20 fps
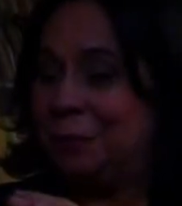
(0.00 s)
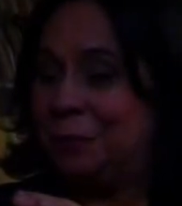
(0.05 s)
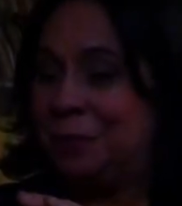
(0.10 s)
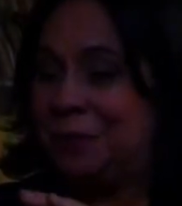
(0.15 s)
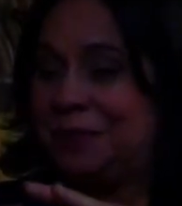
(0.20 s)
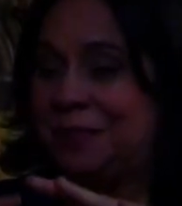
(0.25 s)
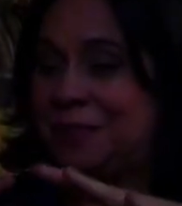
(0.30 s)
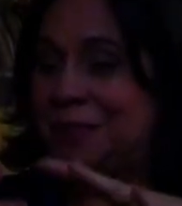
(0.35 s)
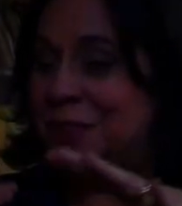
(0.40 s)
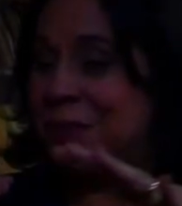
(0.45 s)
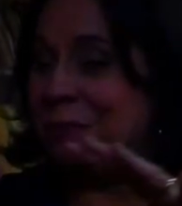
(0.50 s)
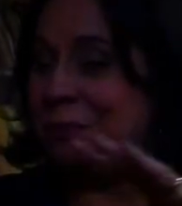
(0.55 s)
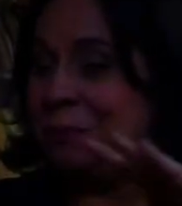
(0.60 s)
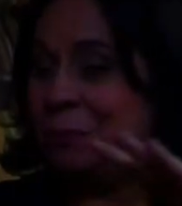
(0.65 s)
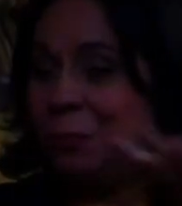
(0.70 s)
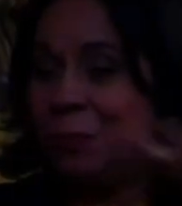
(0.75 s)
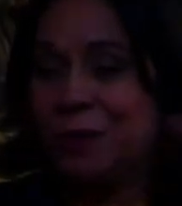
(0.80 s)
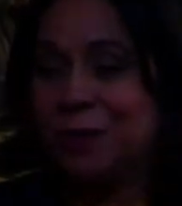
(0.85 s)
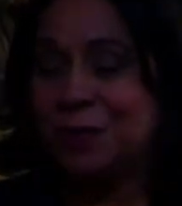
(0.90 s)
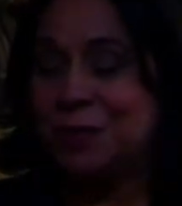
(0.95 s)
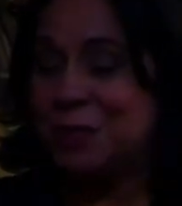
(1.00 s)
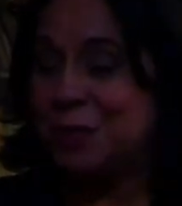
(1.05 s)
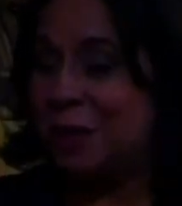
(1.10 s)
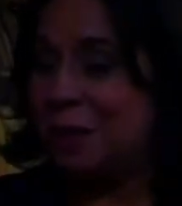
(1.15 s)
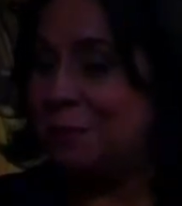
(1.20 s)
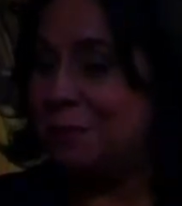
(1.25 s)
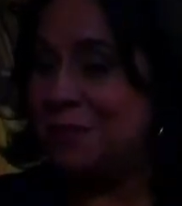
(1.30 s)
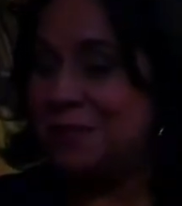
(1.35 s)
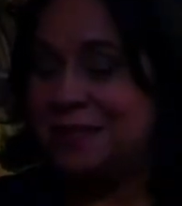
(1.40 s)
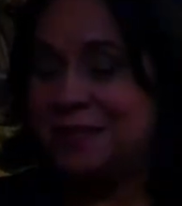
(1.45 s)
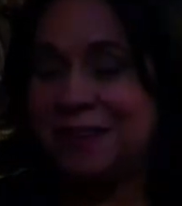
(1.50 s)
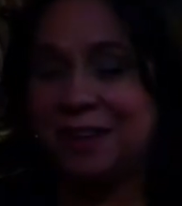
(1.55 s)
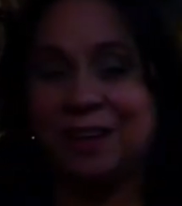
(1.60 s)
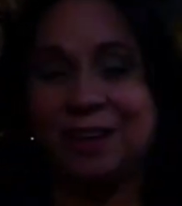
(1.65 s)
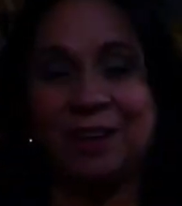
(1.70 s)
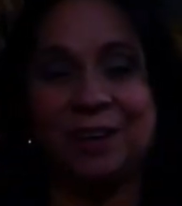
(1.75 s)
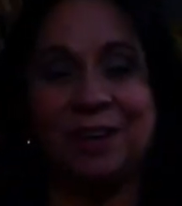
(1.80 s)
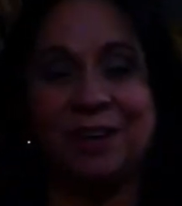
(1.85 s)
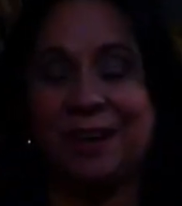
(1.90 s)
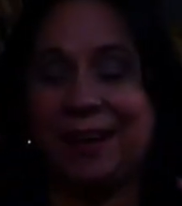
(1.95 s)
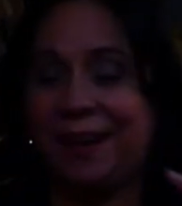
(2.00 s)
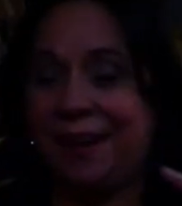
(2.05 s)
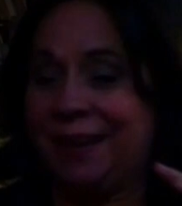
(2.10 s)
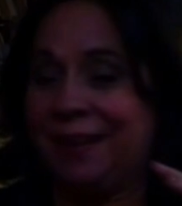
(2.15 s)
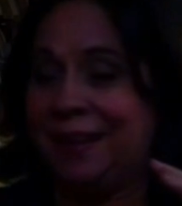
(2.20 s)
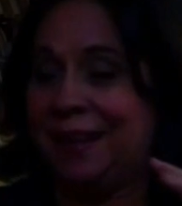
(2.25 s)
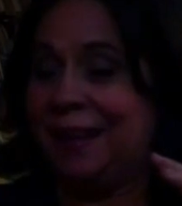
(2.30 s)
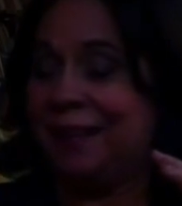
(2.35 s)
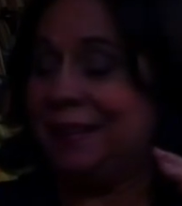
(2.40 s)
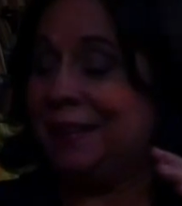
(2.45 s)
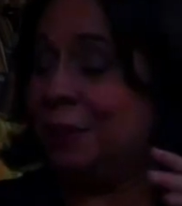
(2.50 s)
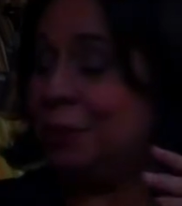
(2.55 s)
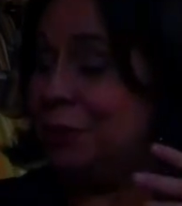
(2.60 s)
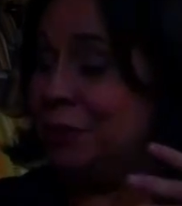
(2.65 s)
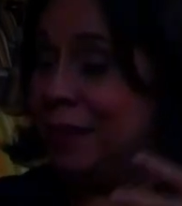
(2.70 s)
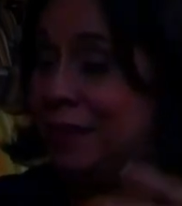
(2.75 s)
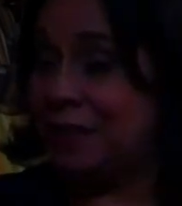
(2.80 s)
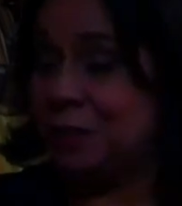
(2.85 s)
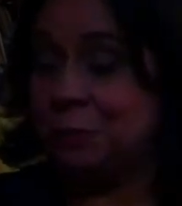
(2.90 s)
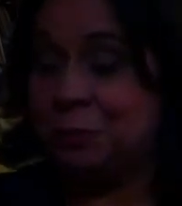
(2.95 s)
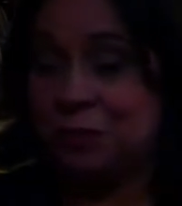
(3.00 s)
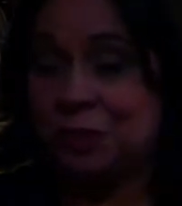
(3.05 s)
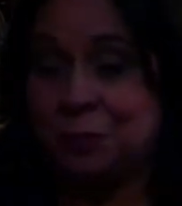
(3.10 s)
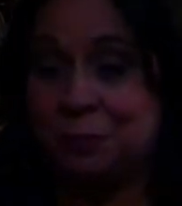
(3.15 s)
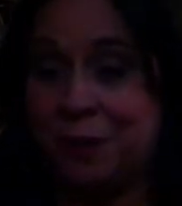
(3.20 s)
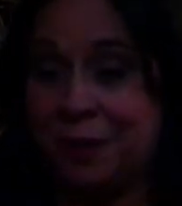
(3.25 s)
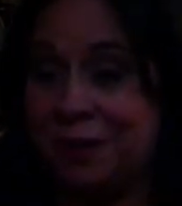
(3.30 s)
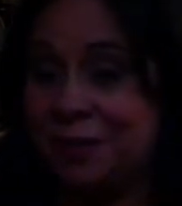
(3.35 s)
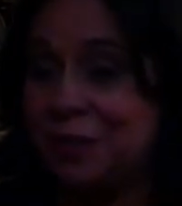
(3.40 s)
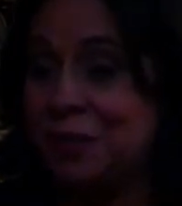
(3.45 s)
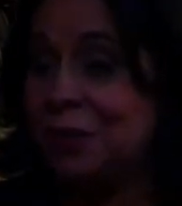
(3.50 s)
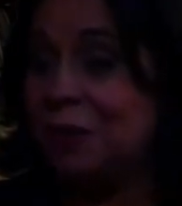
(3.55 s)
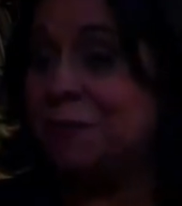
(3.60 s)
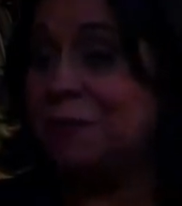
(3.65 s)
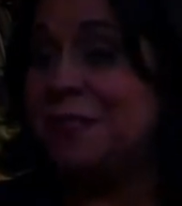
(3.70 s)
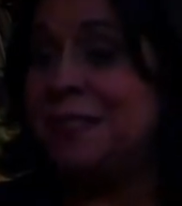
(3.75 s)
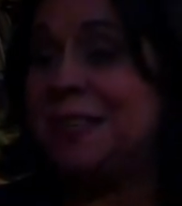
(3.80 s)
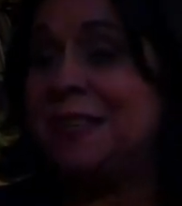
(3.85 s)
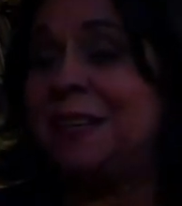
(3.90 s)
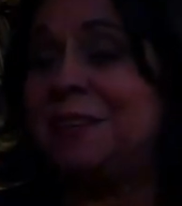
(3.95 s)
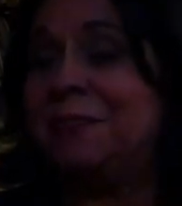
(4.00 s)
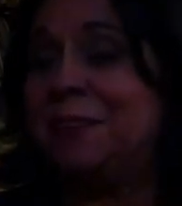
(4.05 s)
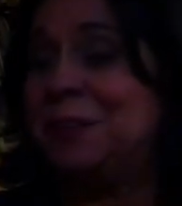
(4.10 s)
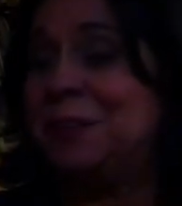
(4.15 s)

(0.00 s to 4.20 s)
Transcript: we did some workshops there and at the United Press office. Then